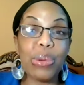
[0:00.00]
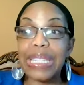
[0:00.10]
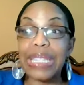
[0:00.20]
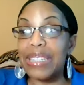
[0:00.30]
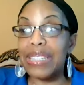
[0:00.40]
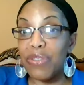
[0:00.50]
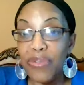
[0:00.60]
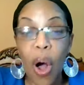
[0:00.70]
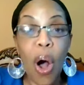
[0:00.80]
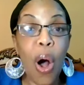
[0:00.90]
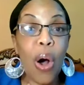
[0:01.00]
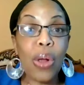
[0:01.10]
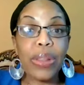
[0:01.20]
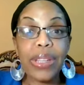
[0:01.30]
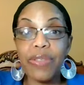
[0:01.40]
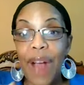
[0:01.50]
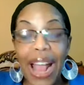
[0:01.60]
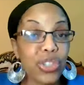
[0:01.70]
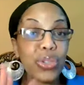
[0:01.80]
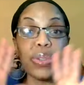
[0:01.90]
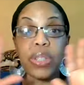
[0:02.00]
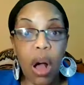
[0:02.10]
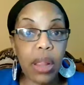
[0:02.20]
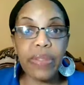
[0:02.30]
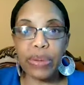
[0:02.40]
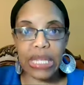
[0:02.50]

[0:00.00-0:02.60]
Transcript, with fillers: fall and fractures and all of those things.